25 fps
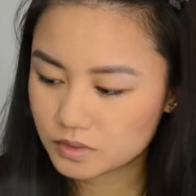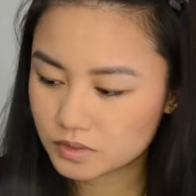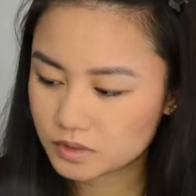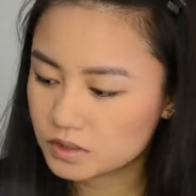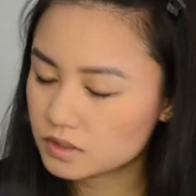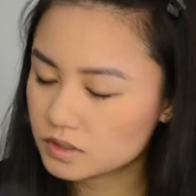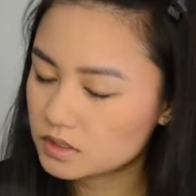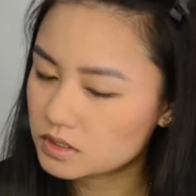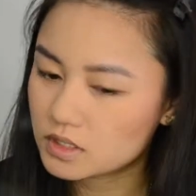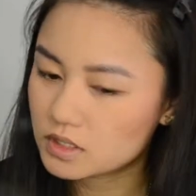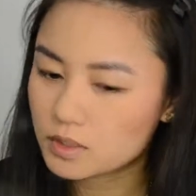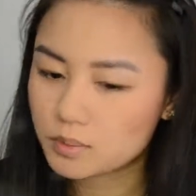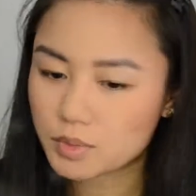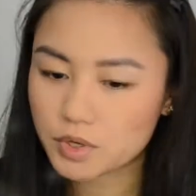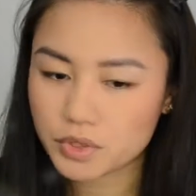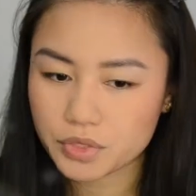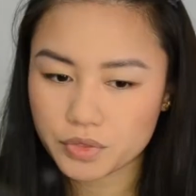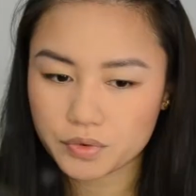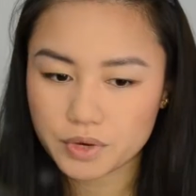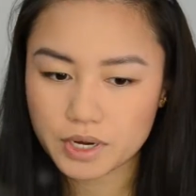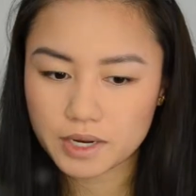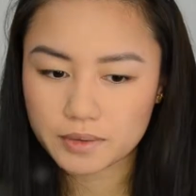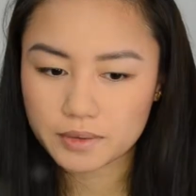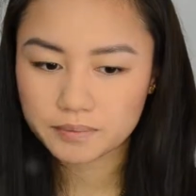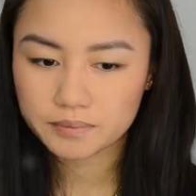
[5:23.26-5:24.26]
It's number
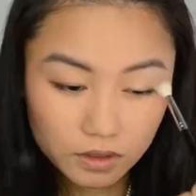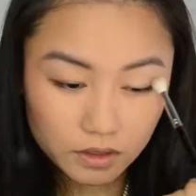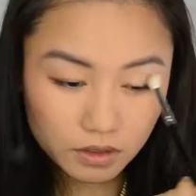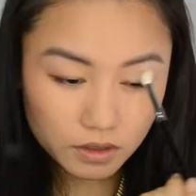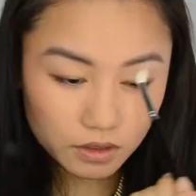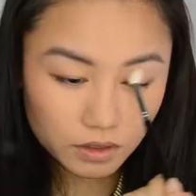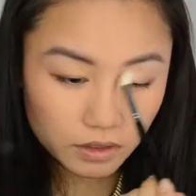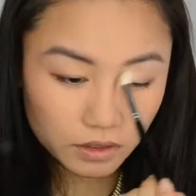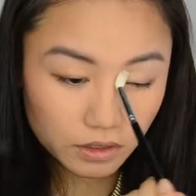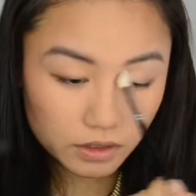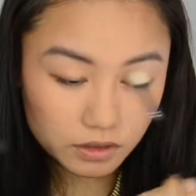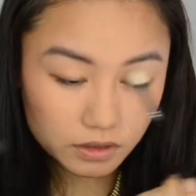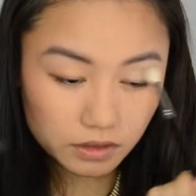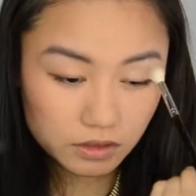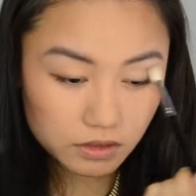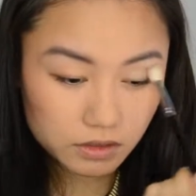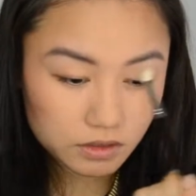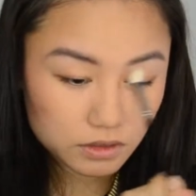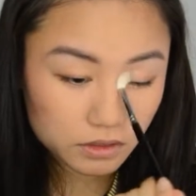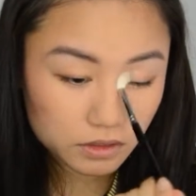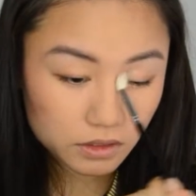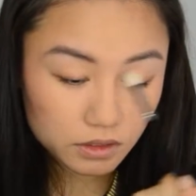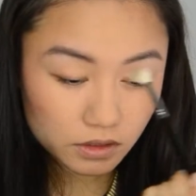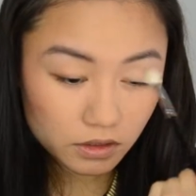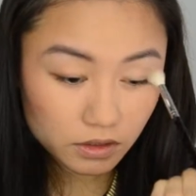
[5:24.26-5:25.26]
3. And this is
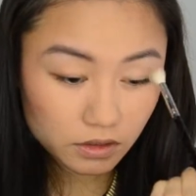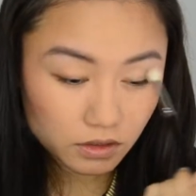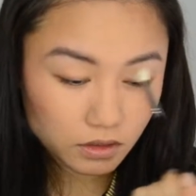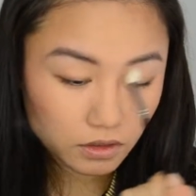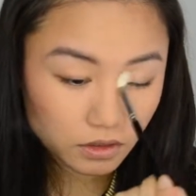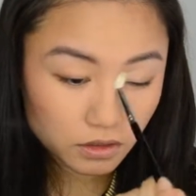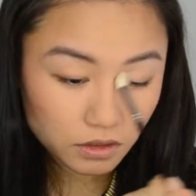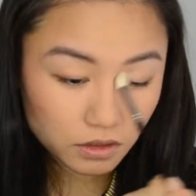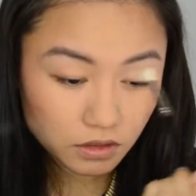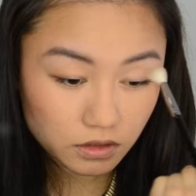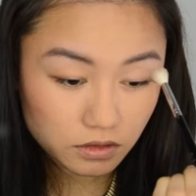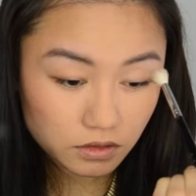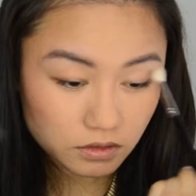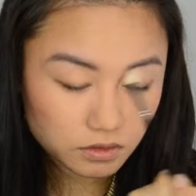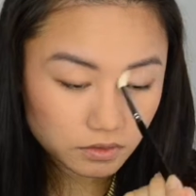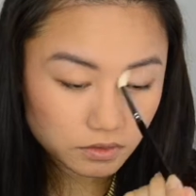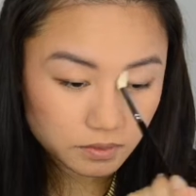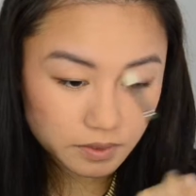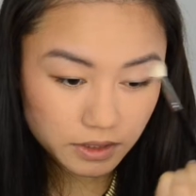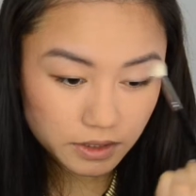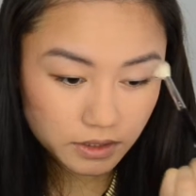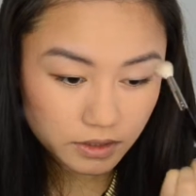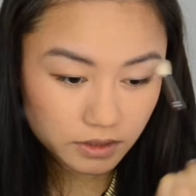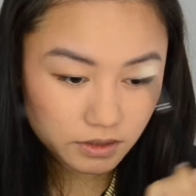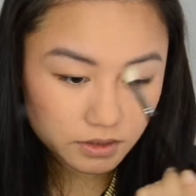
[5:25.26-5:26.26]
gonna go all over
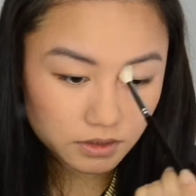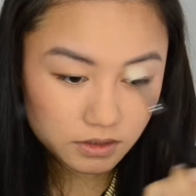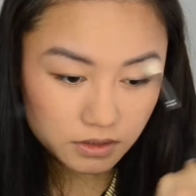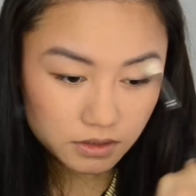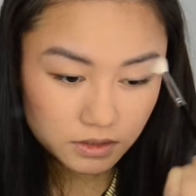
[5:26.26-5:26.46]
my lids.